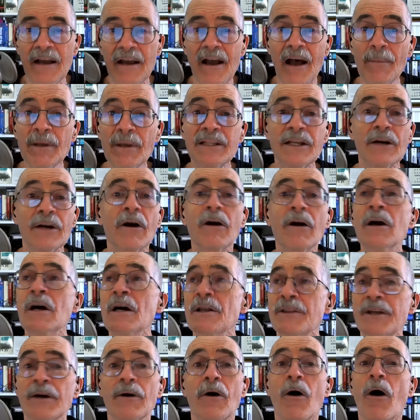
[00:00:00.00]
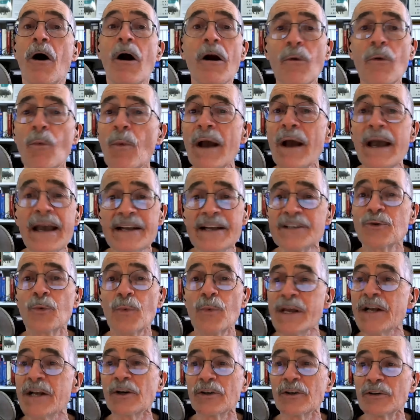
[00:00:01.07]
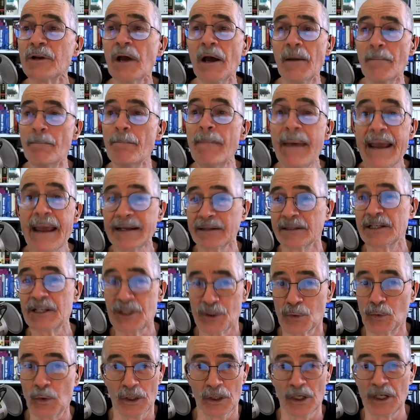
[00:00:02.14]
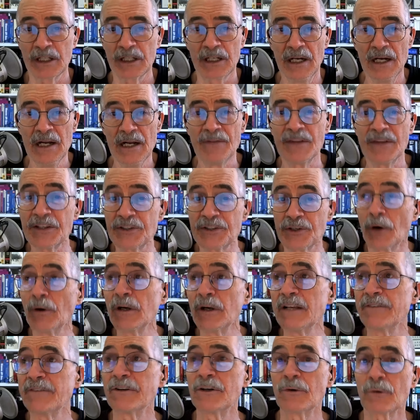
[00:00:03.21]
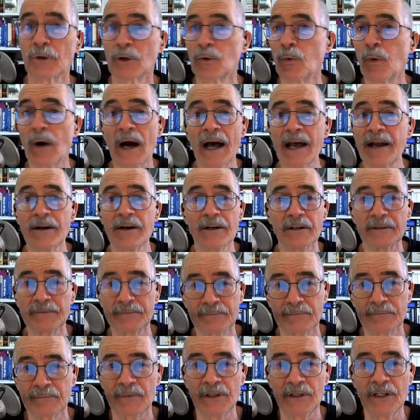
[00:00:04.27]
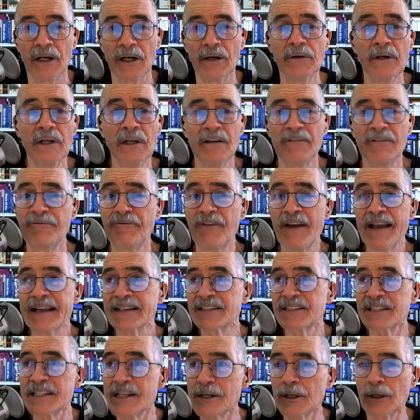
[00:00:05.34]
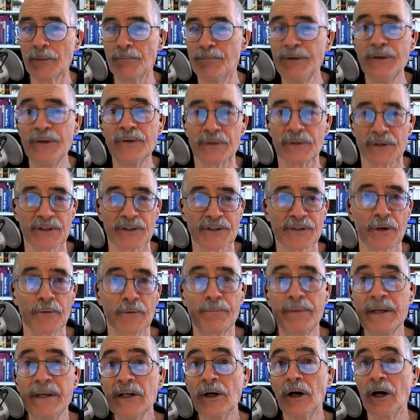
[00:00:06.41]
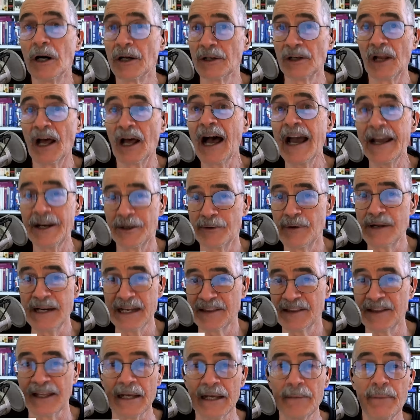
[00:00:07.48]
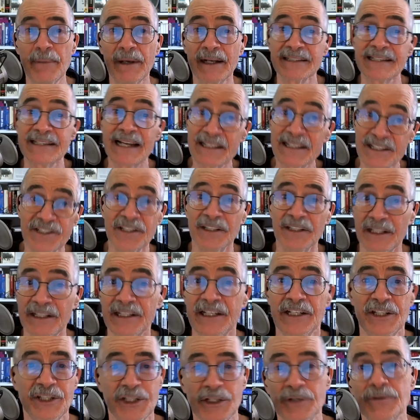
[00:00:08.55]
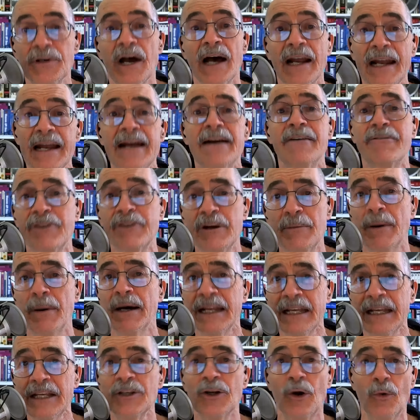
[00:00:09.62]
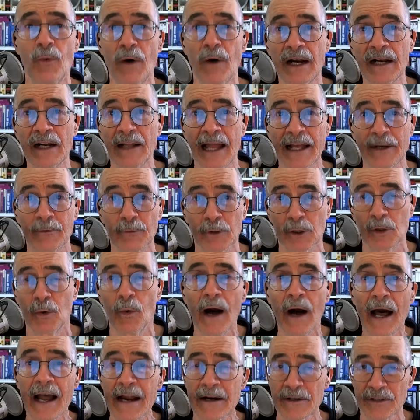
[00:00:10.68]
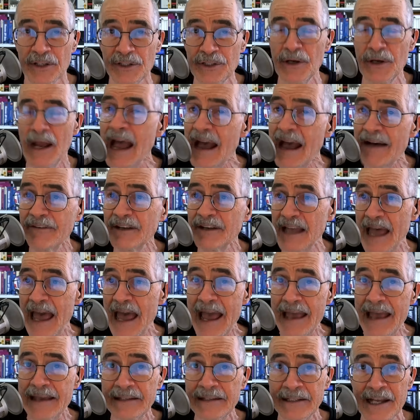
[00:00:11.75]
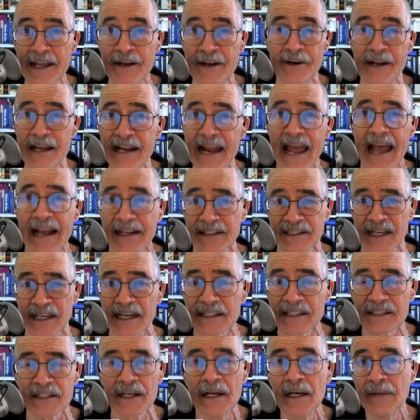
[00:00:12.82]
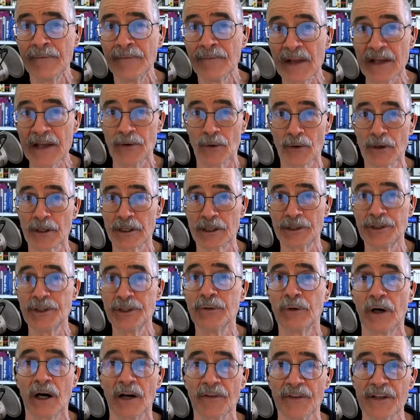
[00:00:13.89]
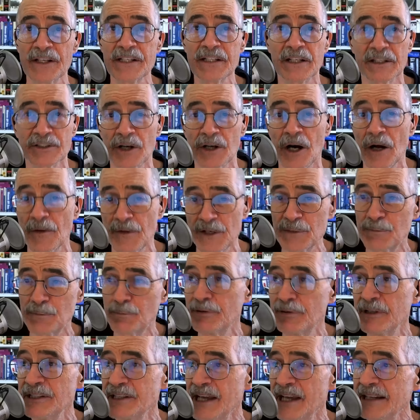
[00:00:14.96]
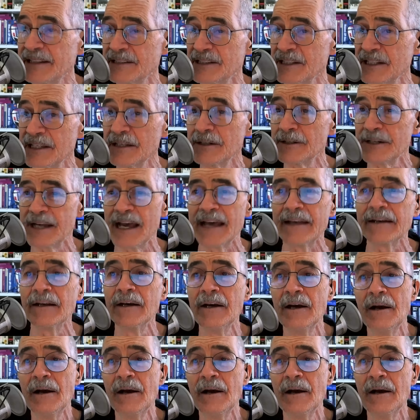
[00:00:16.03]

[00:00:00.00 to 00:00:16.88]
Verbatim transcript: I mean, there are there are ways we could make this work that don't even require, you know, fancy computers or being online or anything, because that's still an issue. Not everybody, you don't want to like require that you have internet access in order to do all this, because all this predates the internet.